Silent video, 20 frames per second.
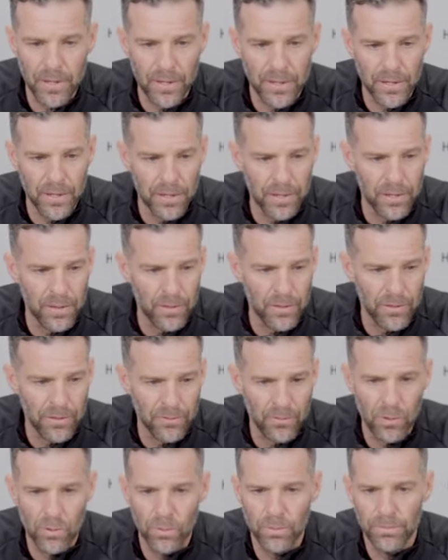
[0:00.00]

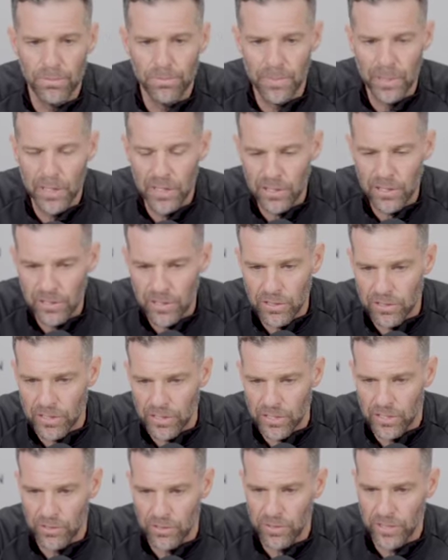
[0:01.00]
because there's
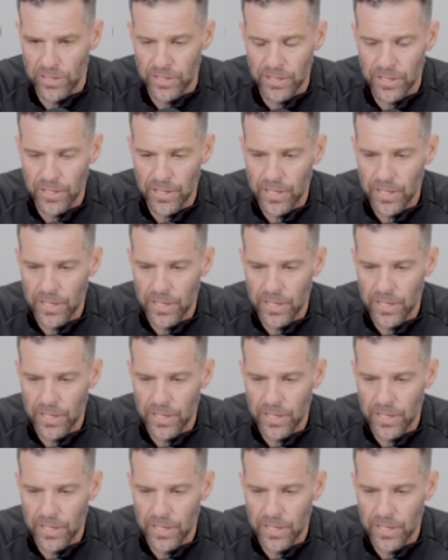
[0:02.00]
injuries.